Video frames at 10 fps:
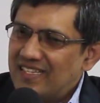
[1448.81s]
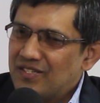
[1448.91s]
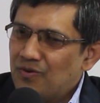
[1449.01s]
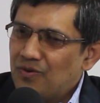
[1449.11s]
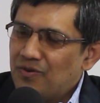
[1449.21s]

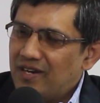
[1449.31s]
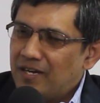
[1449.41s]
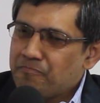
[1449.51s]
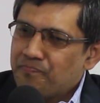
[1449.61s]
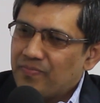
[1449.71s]
So
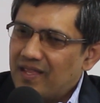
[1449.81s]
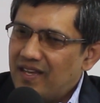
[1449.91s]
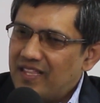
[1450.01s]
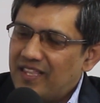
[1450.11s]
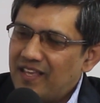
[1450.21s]

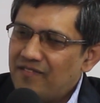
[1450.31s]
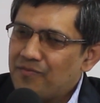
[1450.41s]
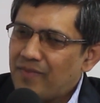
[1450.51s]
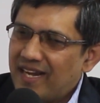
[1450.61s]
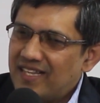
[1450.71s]
they
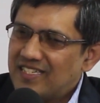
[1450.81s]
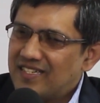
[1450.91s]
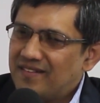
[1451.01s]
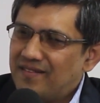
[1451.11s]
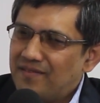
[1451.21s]
were
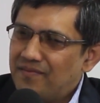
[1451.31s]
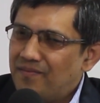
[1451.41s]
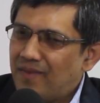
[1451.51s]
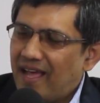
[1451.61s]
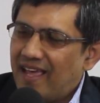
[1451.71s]
managed
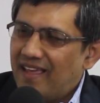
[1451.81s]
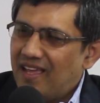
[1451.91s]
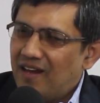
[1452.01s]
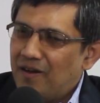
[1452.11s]
by